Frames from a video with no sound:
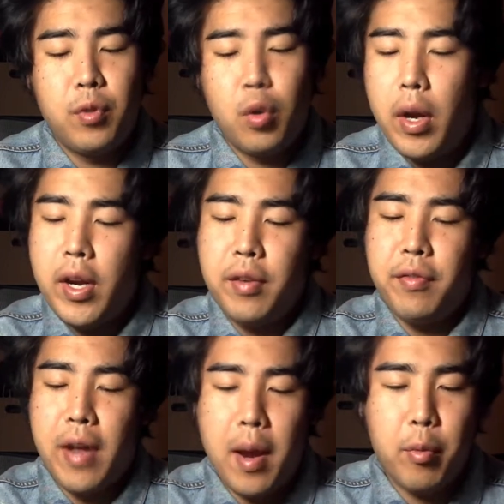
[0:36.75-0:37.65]
creating
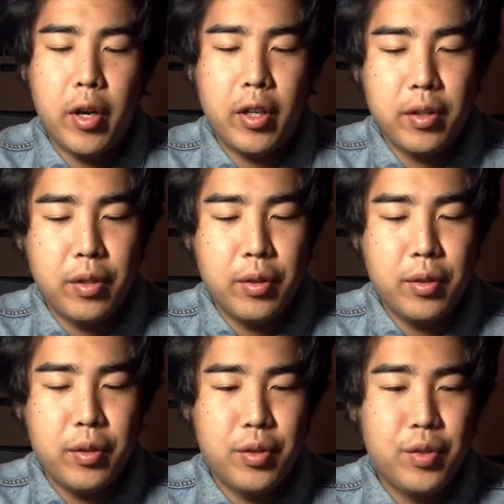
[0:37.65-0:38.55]
fabric,
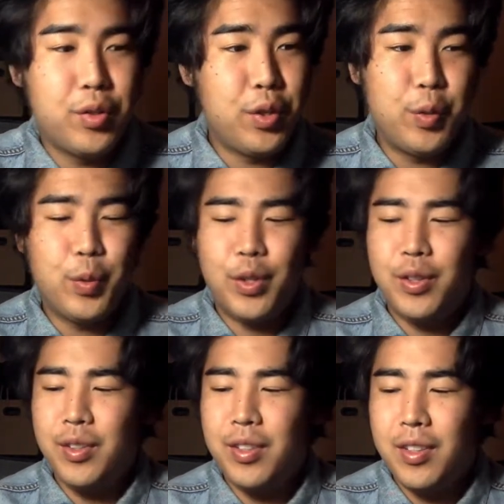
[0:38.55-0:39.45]
sleeping,
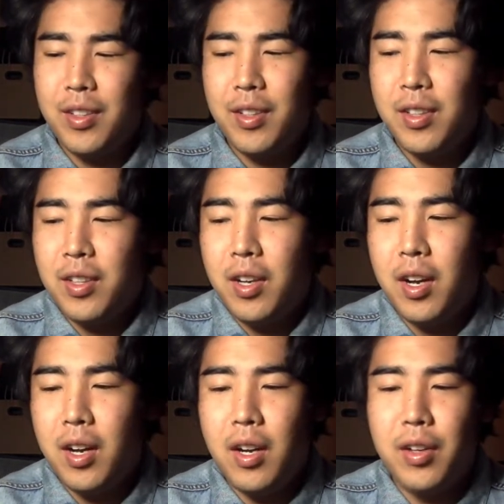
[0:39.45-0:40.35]

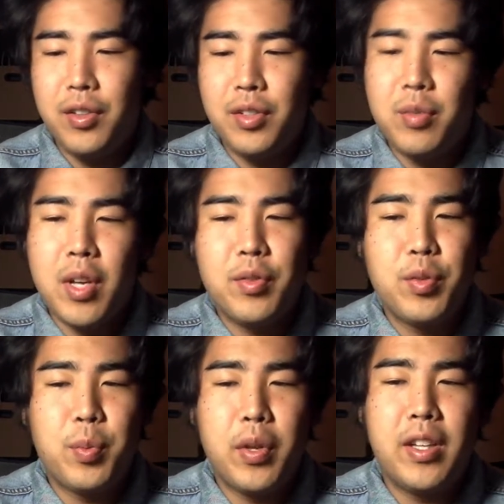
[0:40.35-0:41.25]

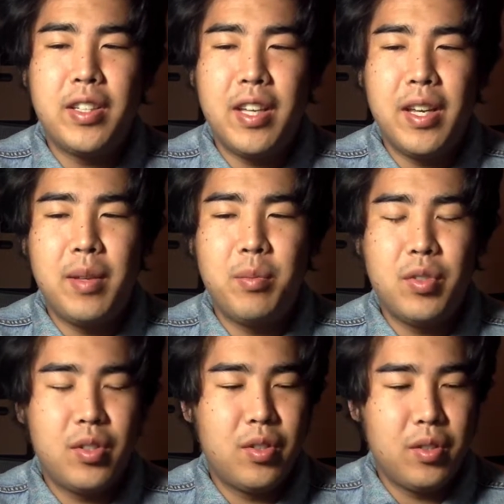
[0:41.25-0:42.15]
sometimes playing
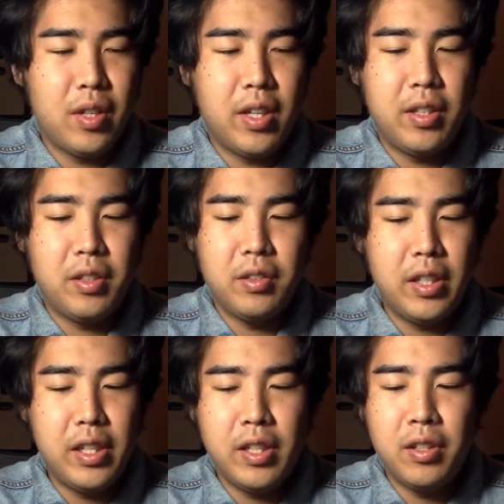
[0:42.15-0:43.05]
games like
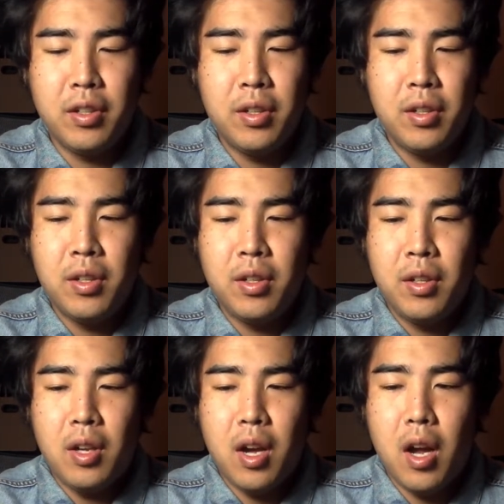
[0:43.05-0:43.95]
League,
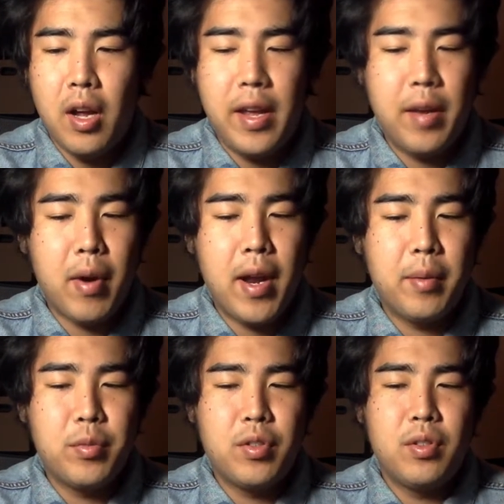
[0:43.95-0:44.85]

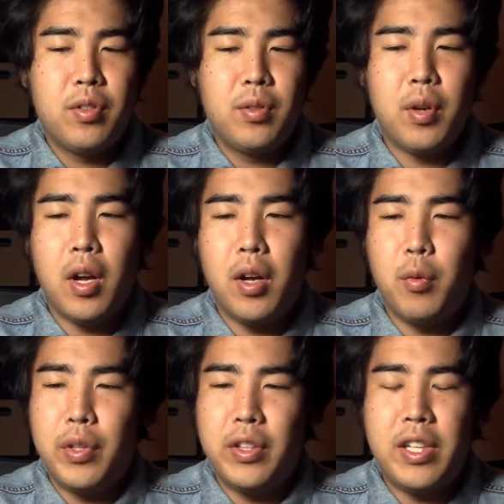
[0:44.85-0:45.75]
ARAMs,
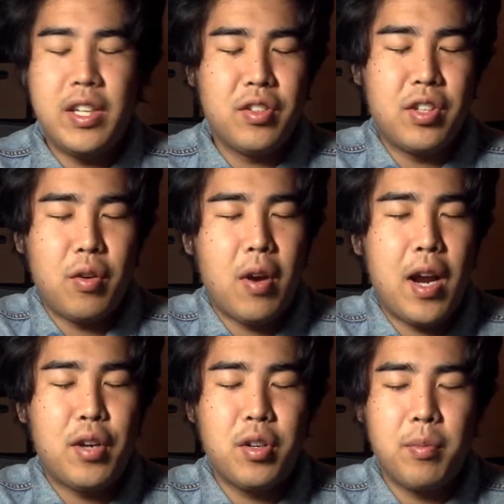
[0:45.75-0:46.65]
when League isn't
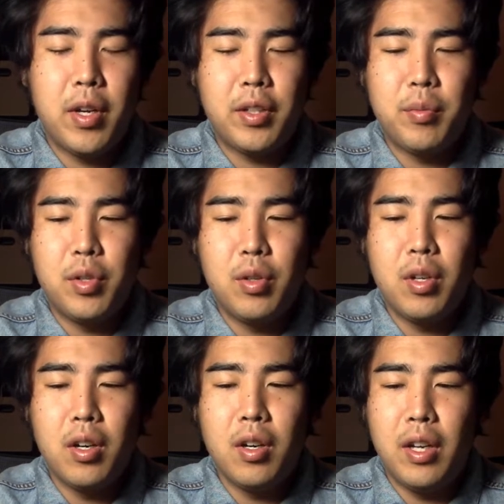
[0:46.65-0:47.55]
crashing on my
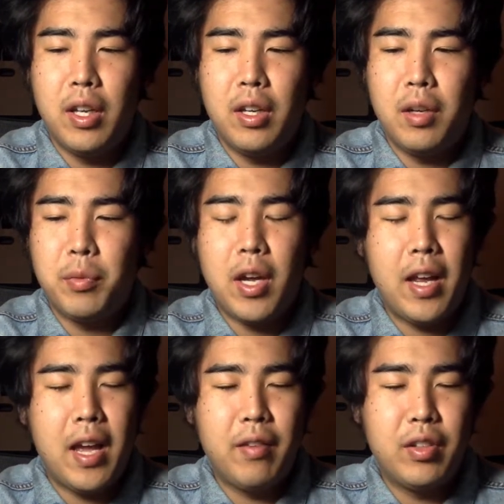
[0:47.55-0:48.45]
computer and I'm not
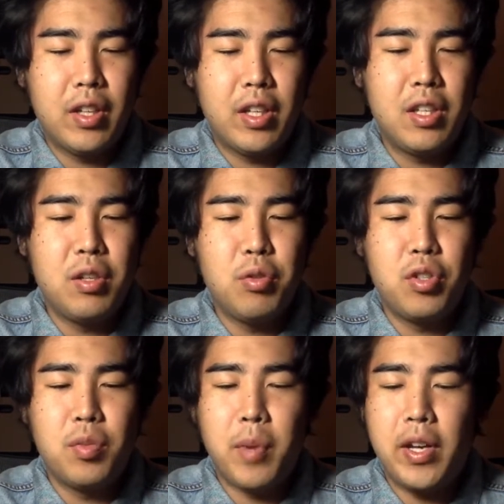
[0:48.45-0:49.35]
having like huge
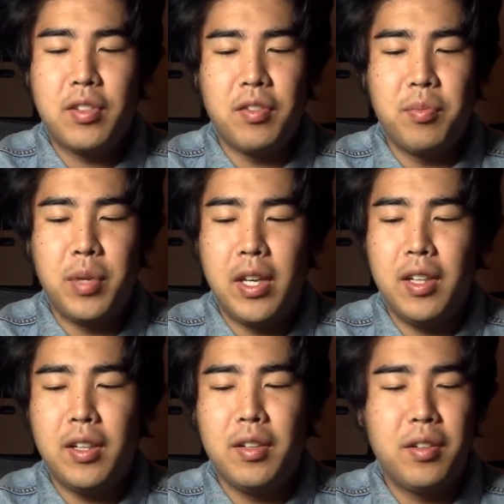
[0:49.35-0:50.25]
spikes of
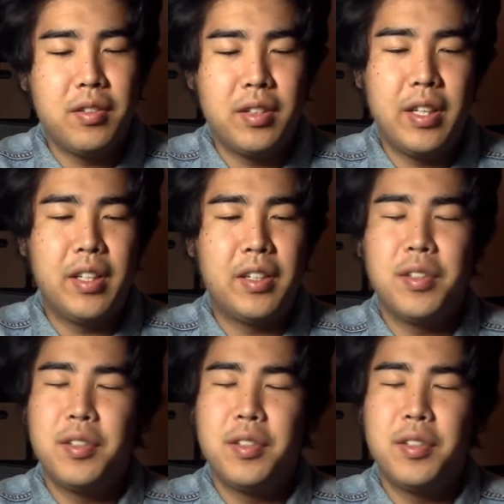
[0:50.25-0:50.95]
ping, like